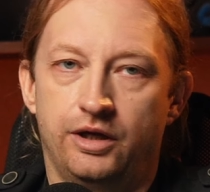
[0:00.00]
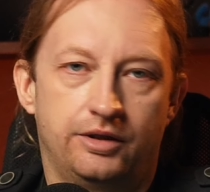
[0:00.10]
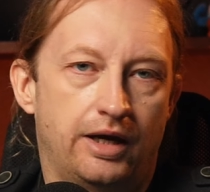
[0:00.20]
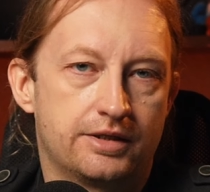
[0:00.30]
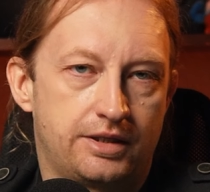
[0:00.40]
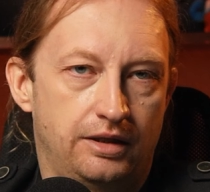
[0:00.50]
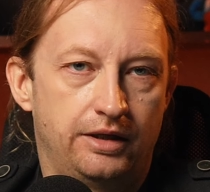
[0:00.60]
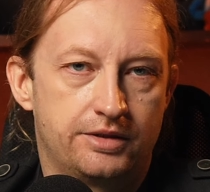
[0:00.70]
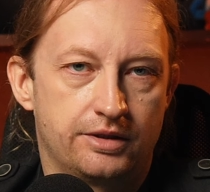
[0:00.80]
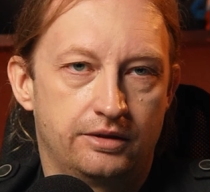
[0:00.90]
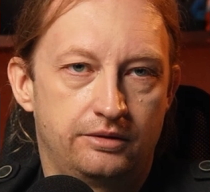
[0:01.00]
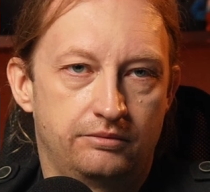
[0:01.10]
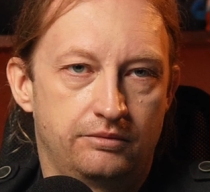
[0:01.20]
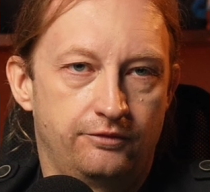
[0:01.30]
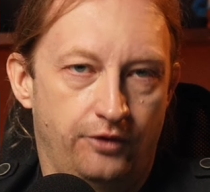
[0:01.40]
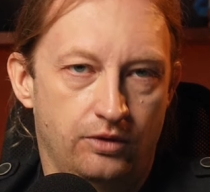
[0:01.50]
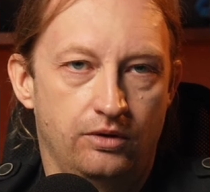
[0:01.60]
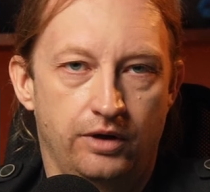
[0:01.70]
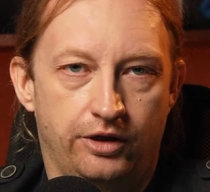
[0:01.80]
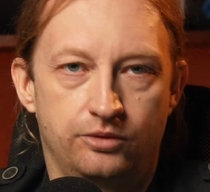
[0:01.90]
it escalates it
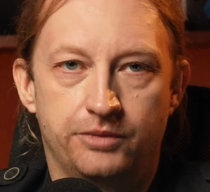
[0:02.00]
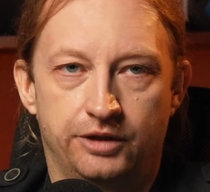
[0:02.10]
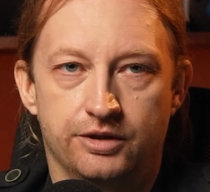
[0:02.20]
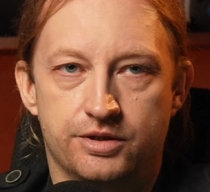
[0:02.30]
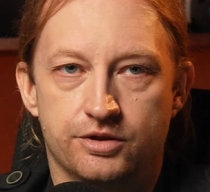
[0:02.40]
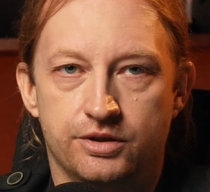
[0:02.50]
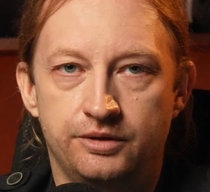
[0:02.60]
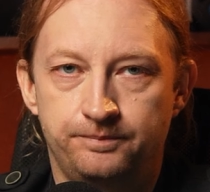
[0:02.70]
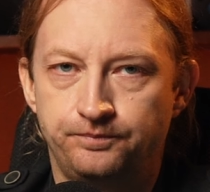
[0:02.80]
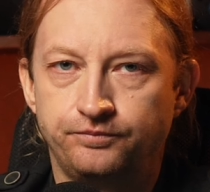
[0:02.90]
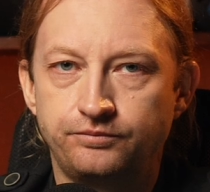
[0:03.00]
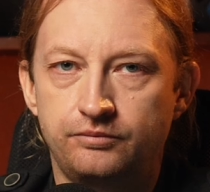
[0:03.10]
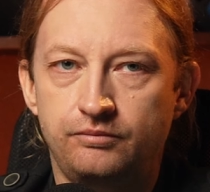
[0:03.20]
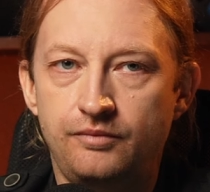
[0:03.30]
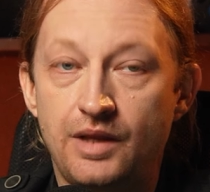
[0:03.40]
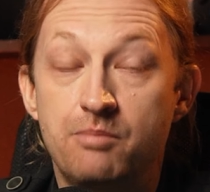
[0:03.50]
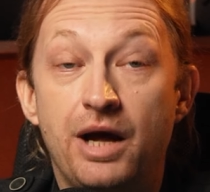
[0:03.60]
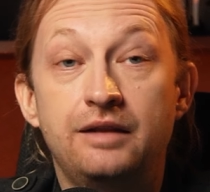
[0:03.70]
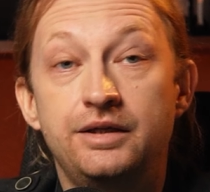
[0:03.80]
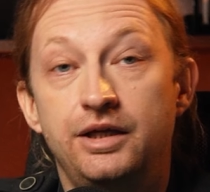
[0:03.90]
for a human decision.
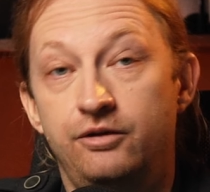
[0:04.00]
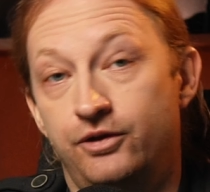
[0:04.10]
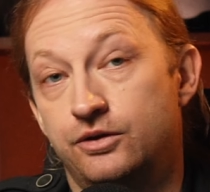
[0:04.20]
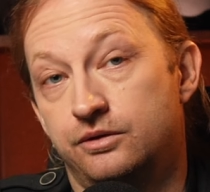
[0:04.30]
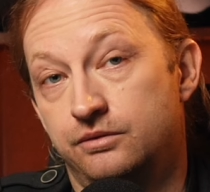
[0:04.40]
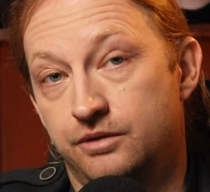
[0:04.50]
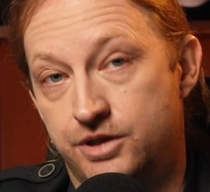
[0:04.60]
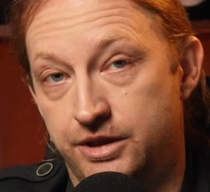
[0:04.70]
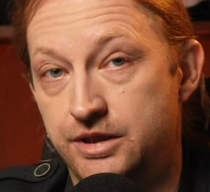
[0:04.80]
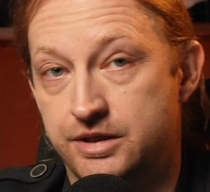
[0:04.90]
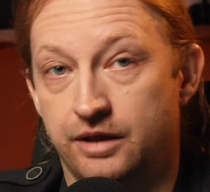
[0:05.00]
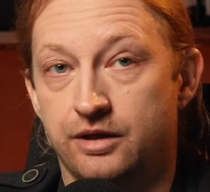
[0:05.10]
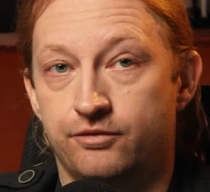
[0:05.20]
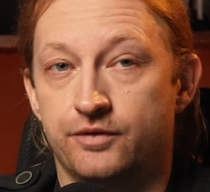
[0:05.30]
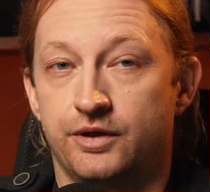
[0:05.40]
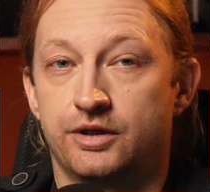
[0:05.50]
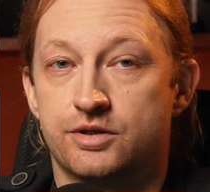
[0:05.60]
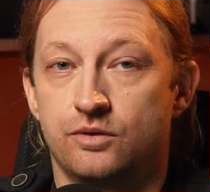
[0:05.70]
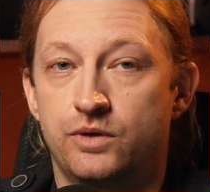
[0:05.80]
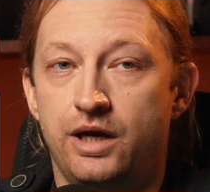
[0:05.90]
But if it sees that everything
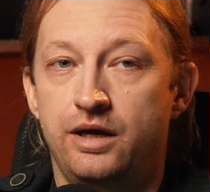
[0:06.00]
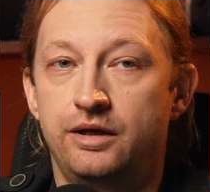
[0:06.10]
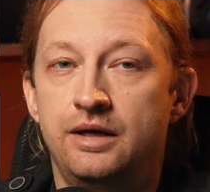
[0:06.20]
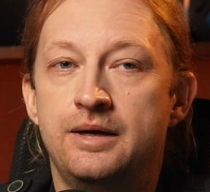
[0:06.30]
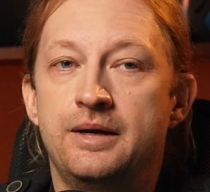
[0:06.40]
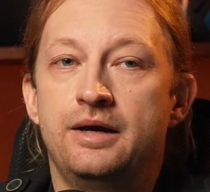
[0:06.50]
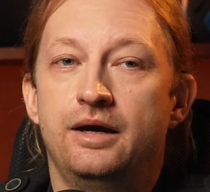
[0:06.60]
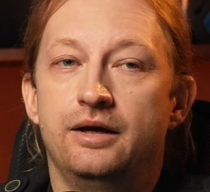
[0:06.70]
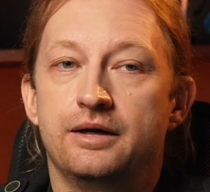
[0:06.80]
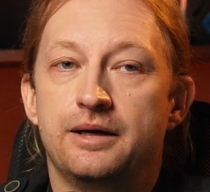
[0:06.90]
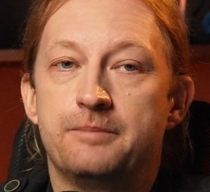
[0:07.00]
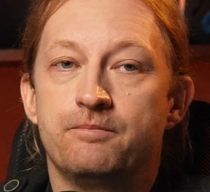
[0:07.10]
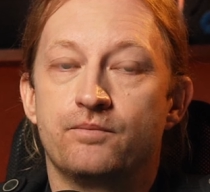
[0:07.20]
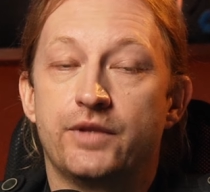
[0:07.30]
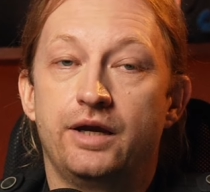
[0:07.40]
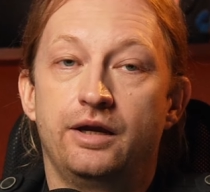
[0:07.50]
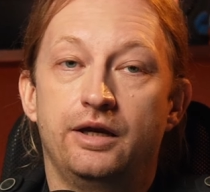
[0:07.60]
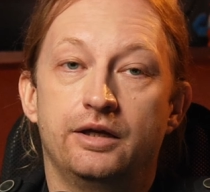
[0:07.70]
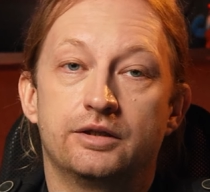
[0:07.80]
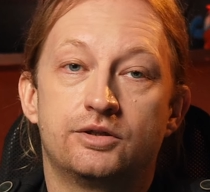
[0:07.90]
is okay,
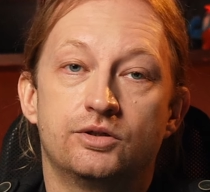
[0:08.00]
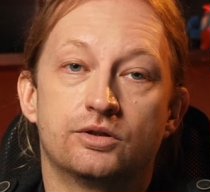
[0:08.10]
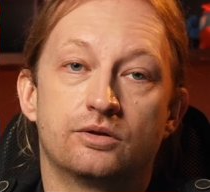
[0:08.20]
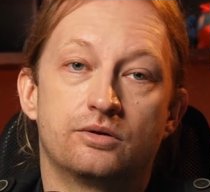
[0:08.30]
it